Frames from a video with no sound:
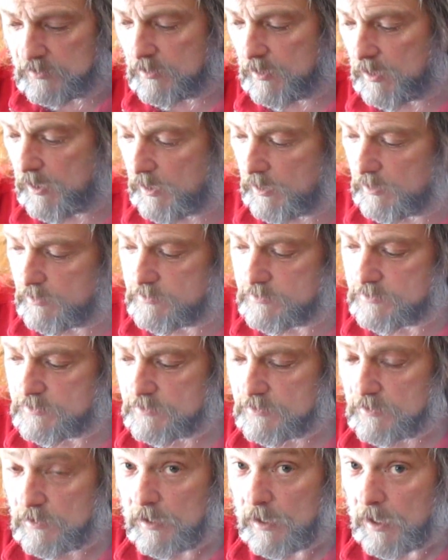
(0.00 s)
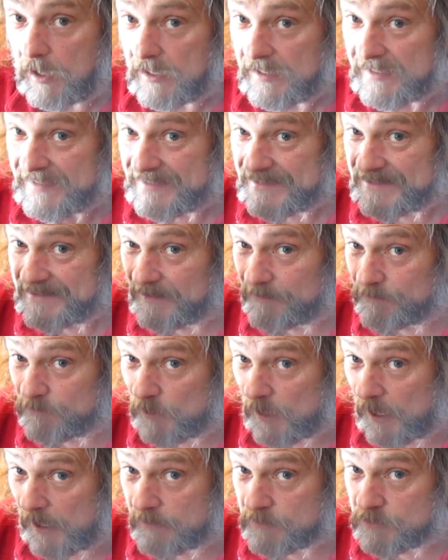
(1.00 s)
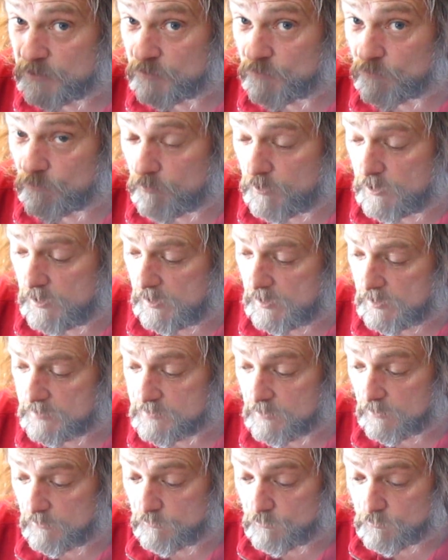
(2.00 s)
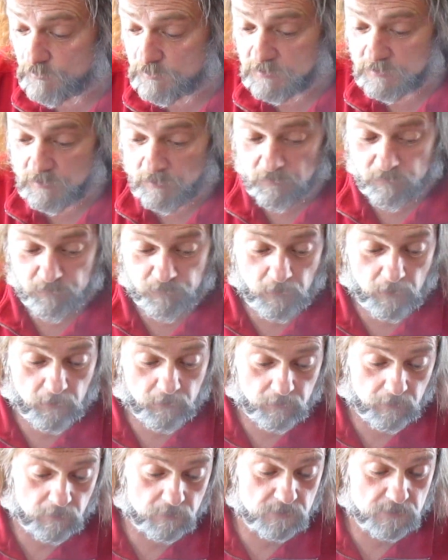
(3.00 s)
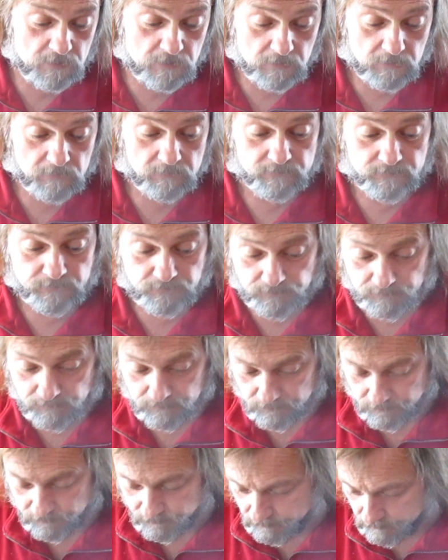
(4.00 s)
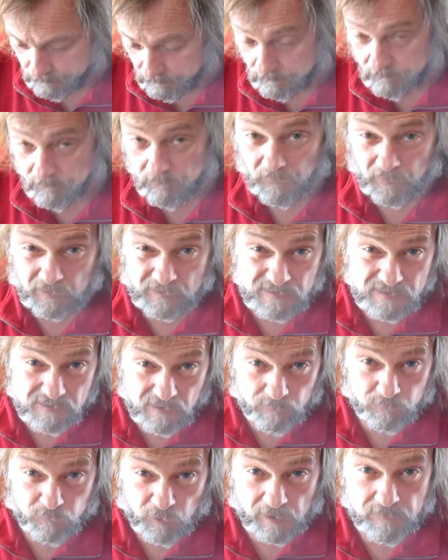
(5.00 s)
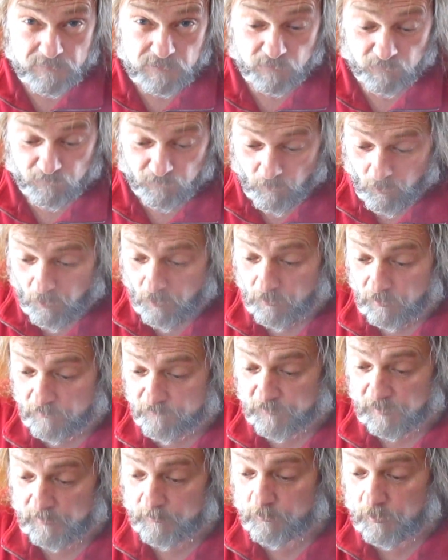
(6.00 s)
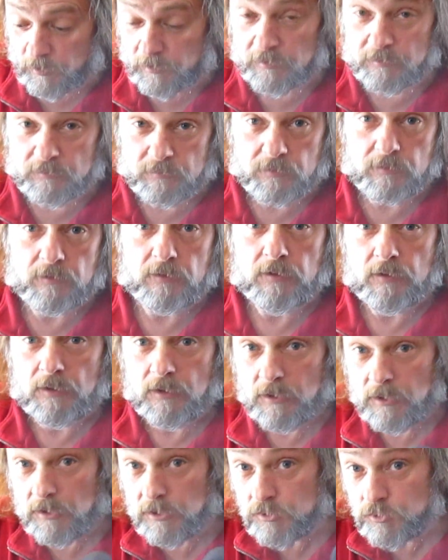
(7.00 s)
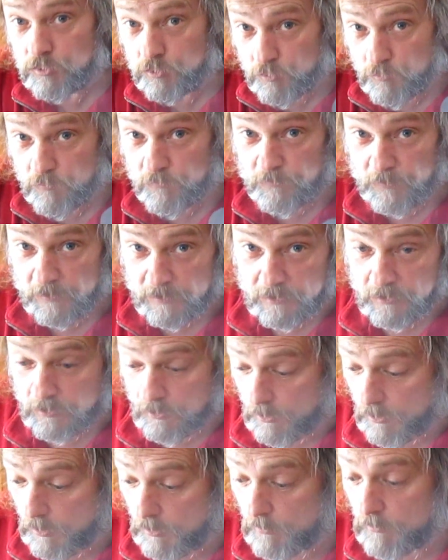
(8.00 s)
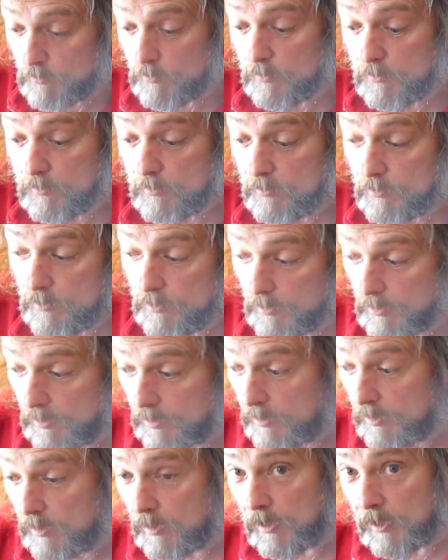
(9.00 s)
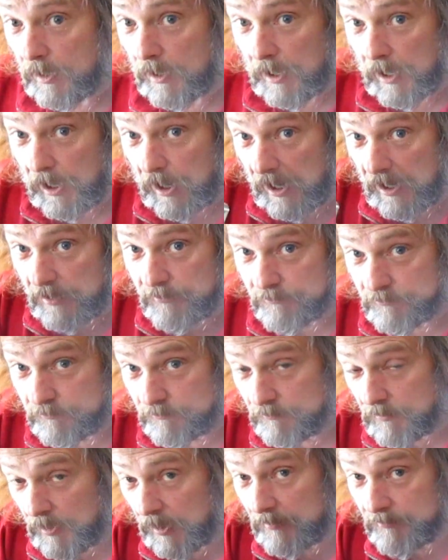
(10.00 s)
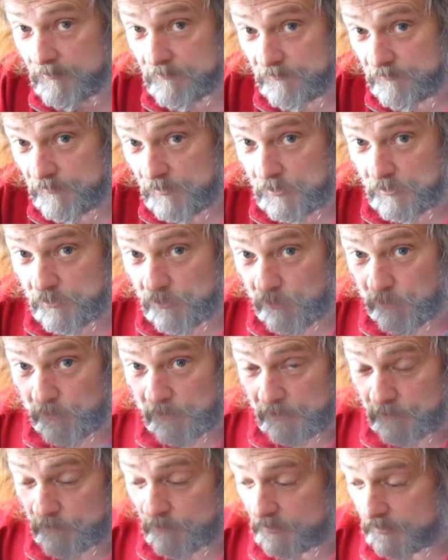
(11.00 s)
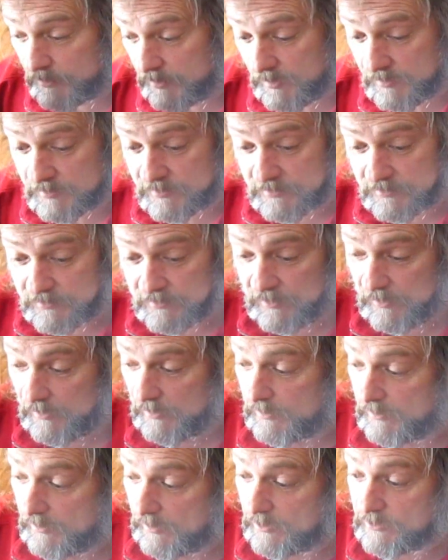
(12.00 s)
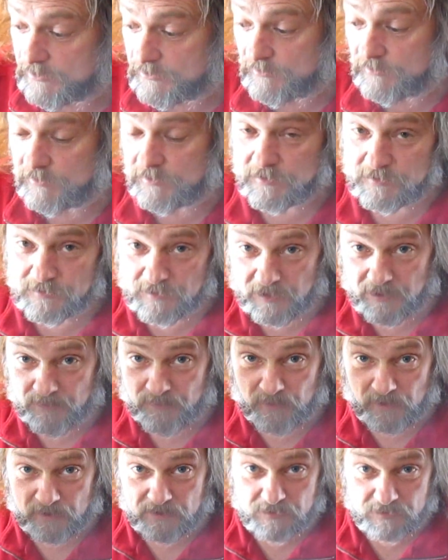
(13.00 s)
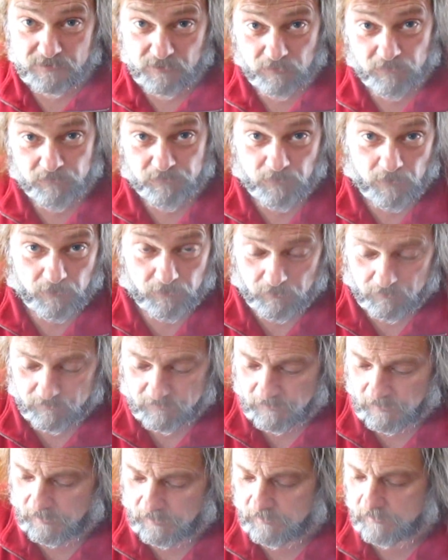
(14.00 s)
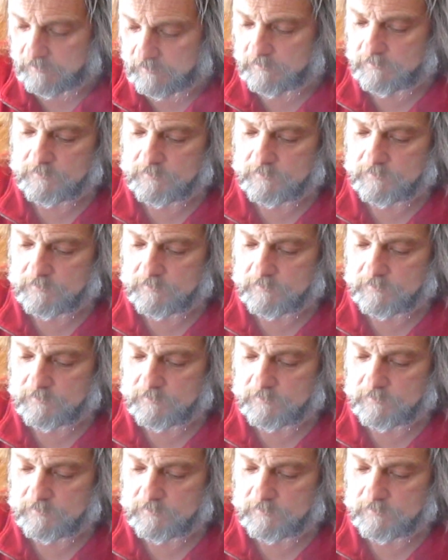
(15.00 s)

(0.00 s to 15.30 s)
cards, sometimes 3 because I'll do still photos, sometimes 4 if I'm running 2 video, I'm videoing with this, and occasionally there's got to be a still photo taken.